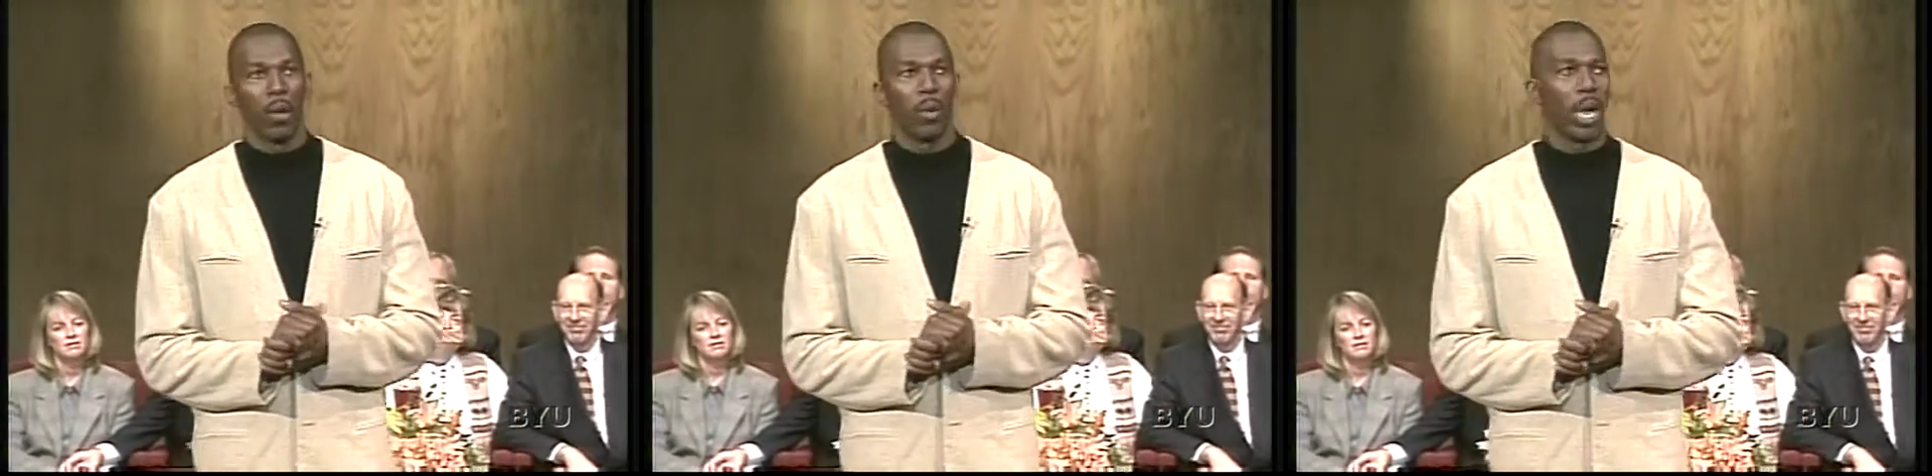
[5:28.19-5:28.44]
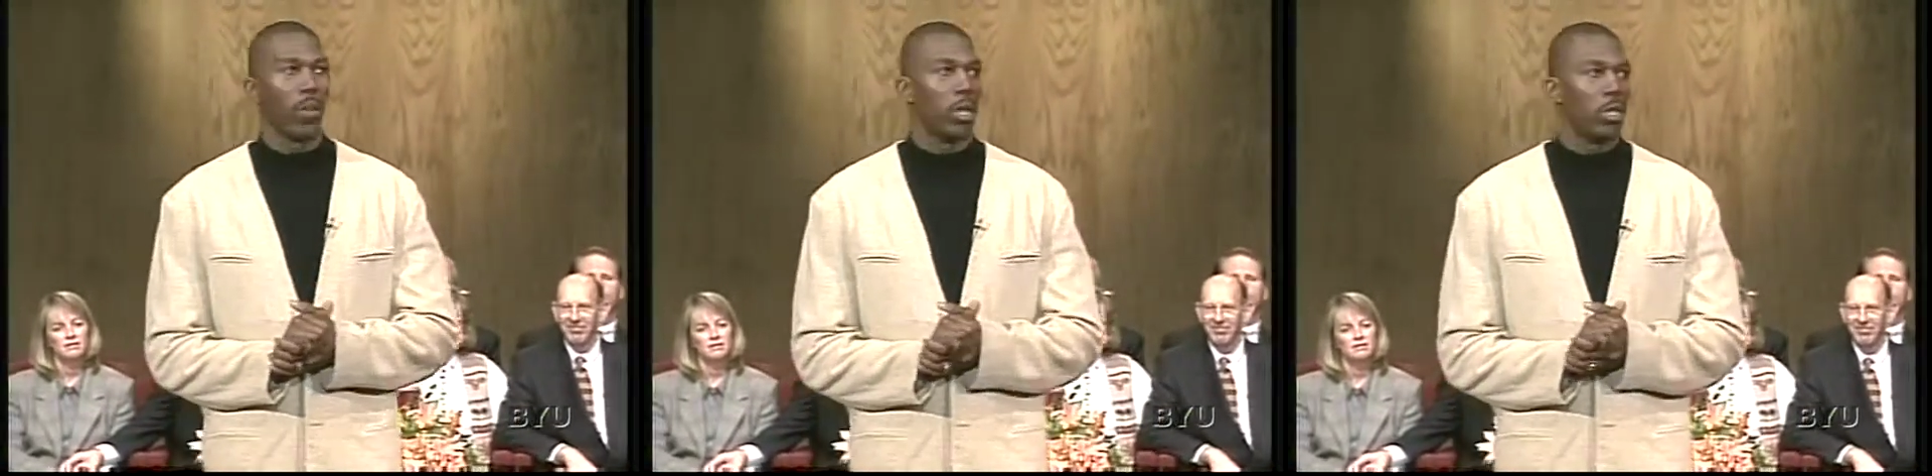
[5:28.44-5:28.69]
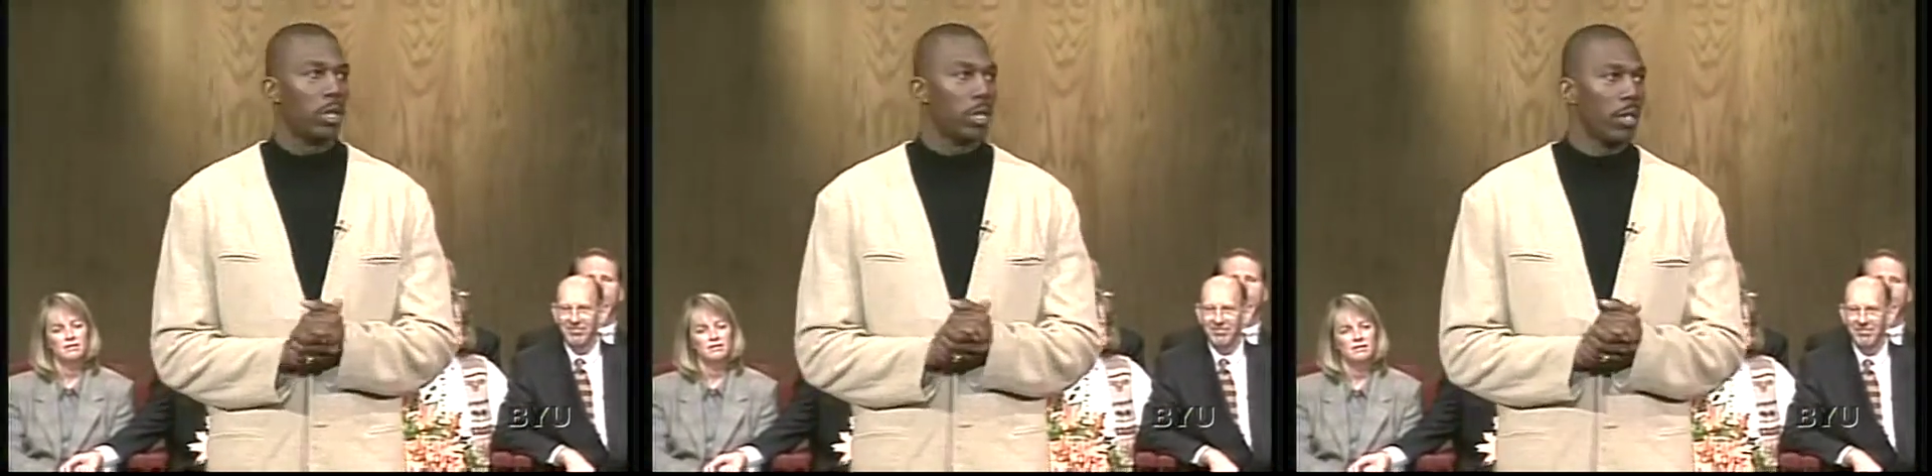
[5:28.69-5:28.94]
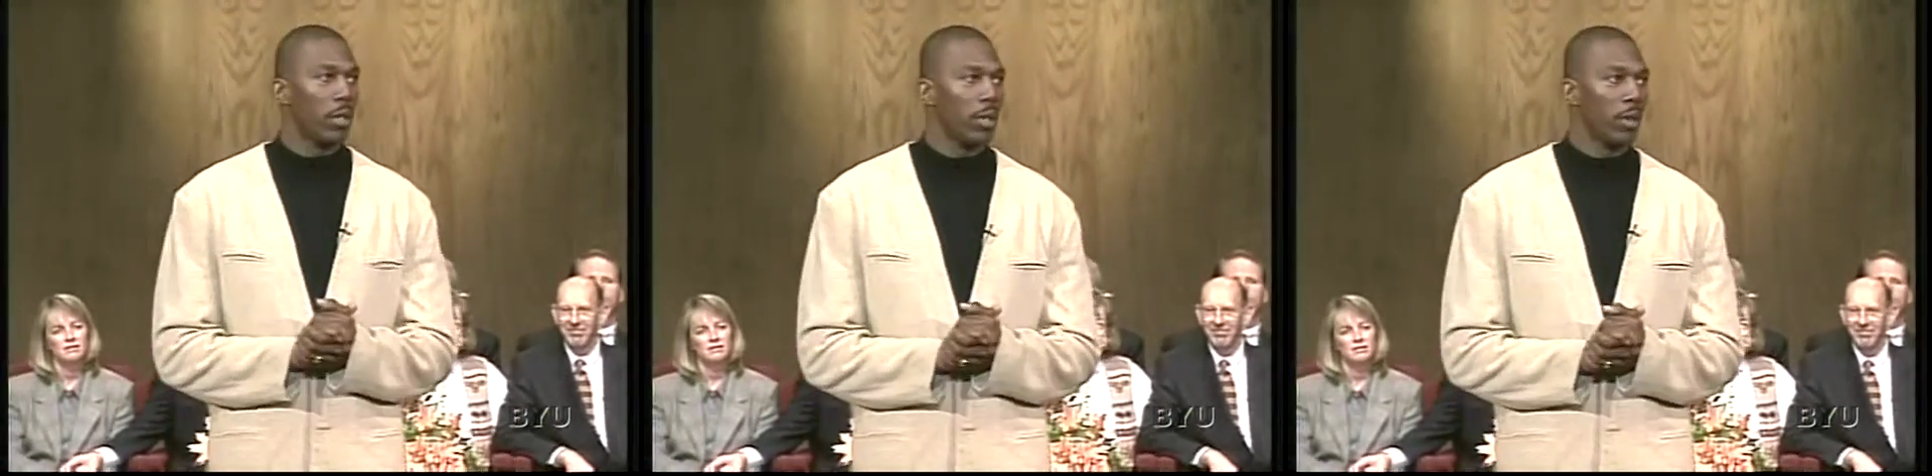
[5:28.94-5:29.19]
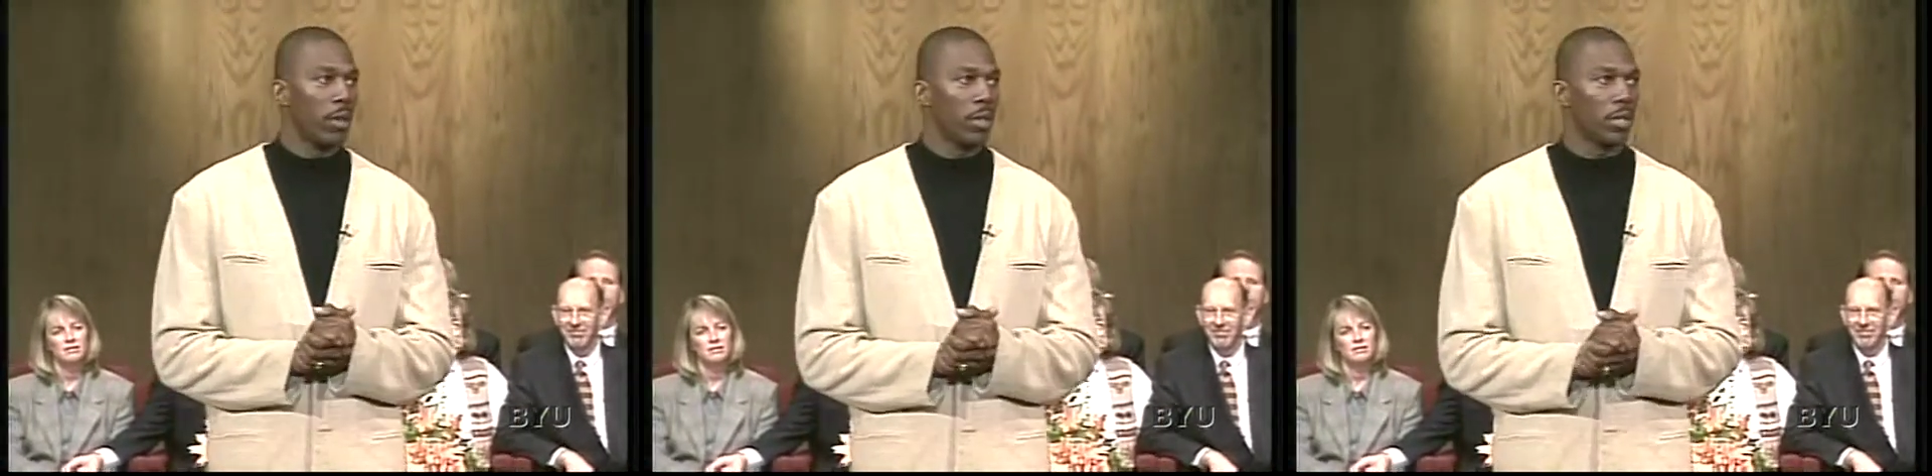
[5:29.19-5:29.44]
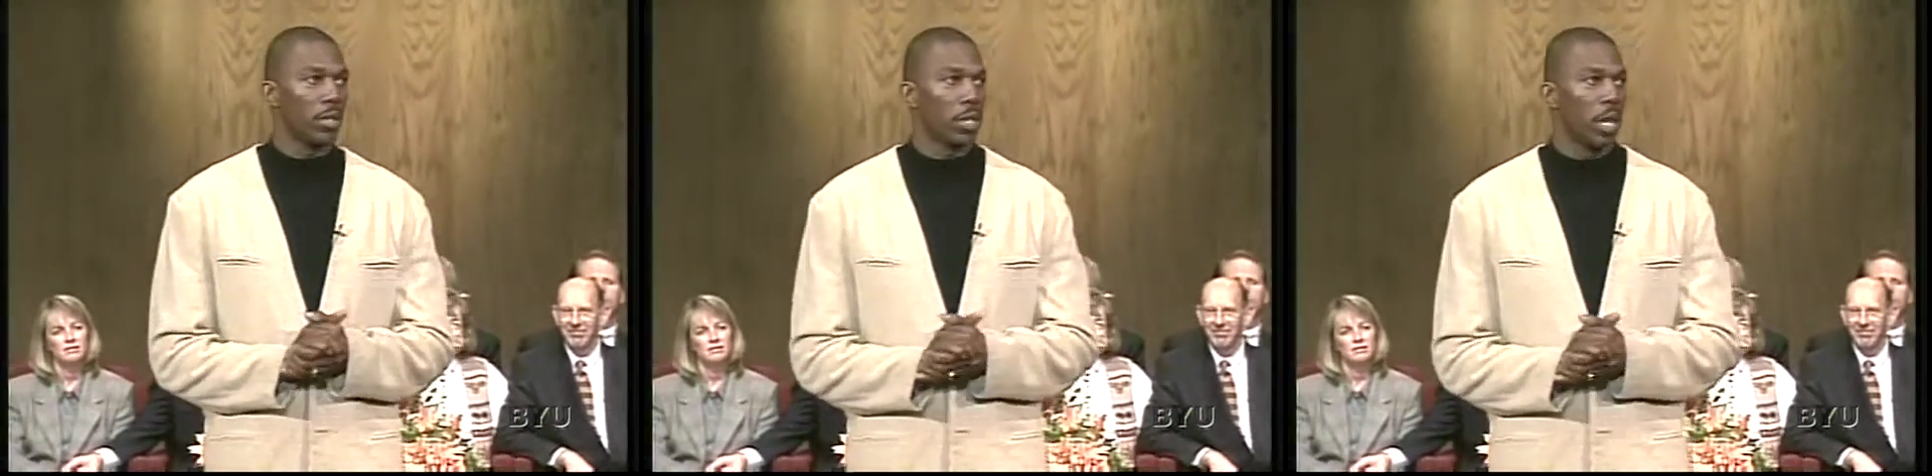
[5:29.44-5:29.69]
what I want you to do
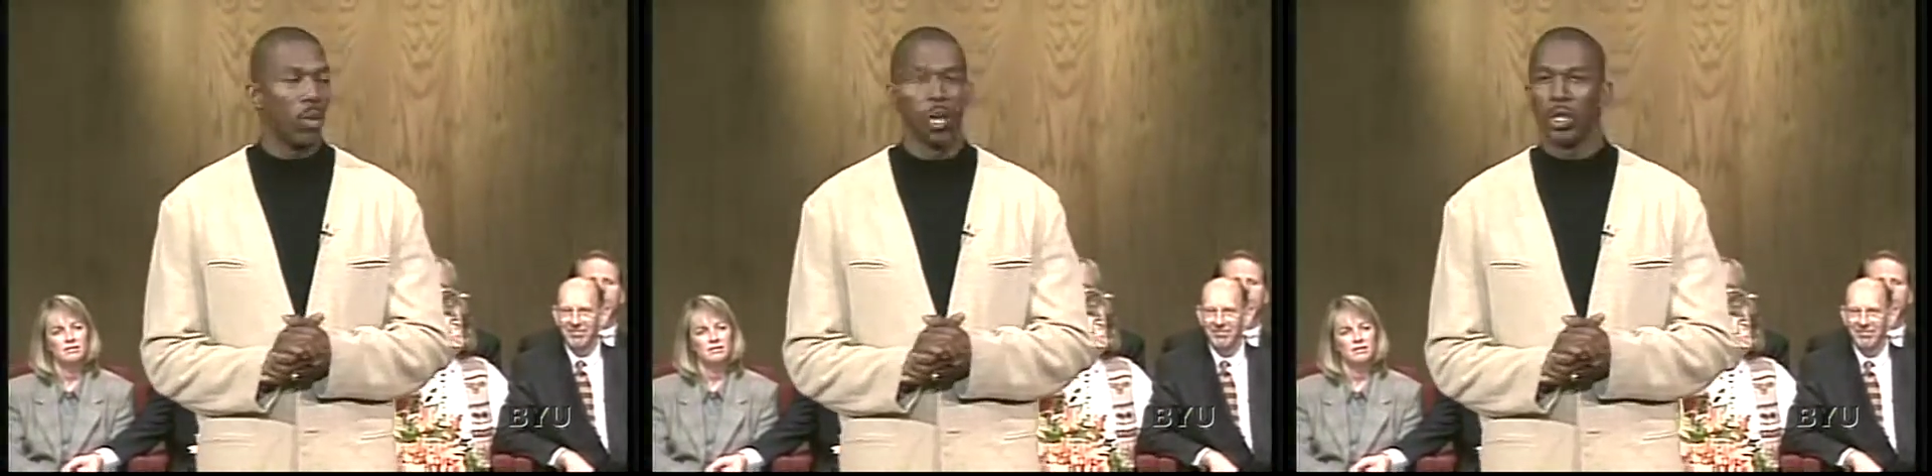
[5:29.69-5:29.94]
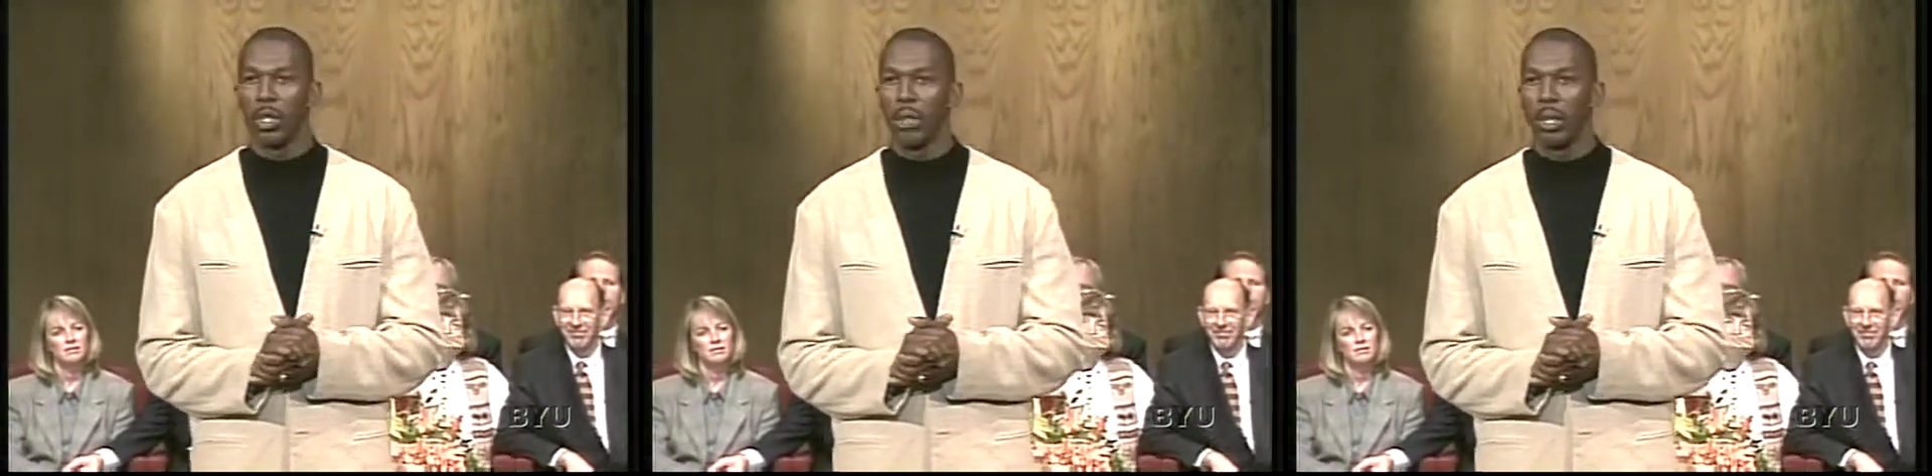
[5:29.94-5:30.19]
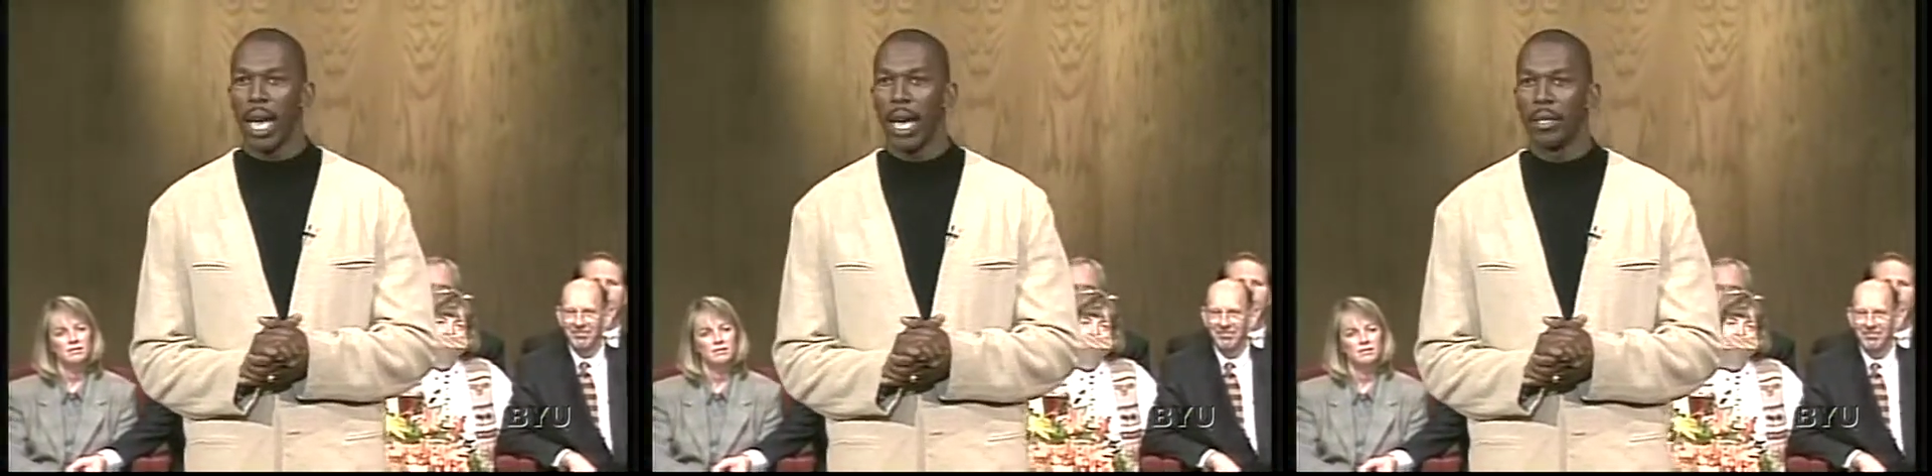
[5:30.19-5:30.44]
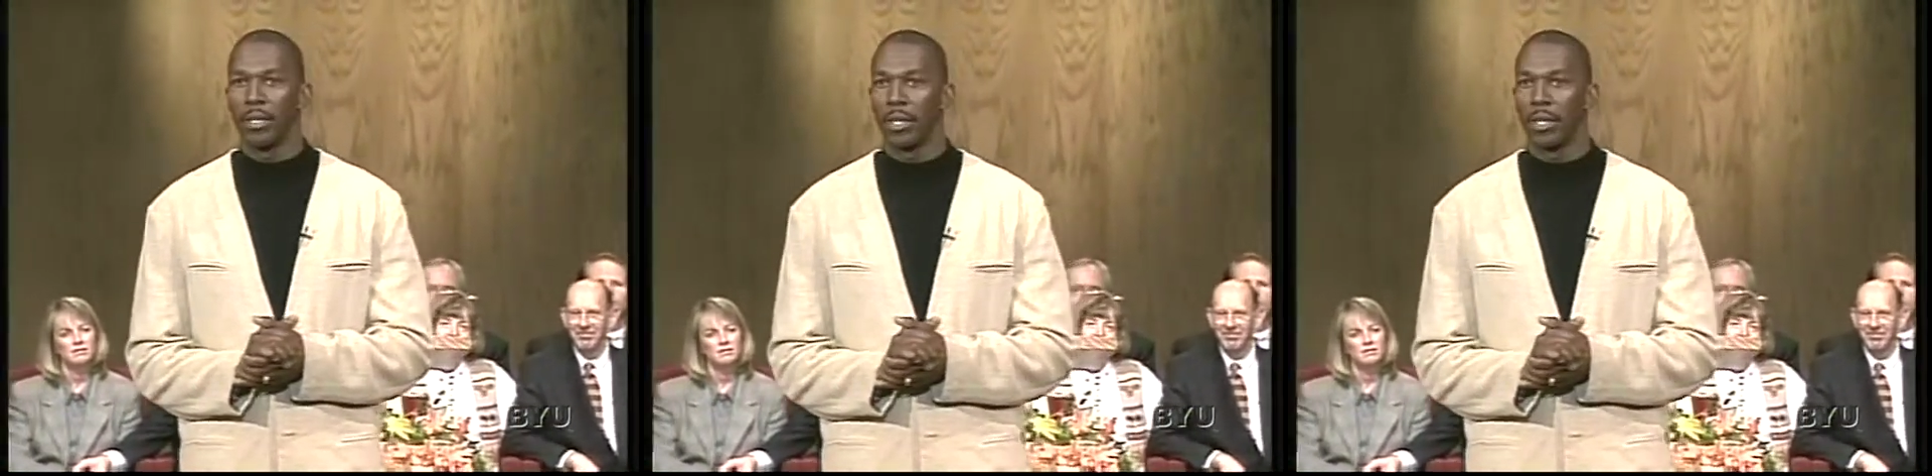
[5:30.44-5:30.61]
first is I want you guys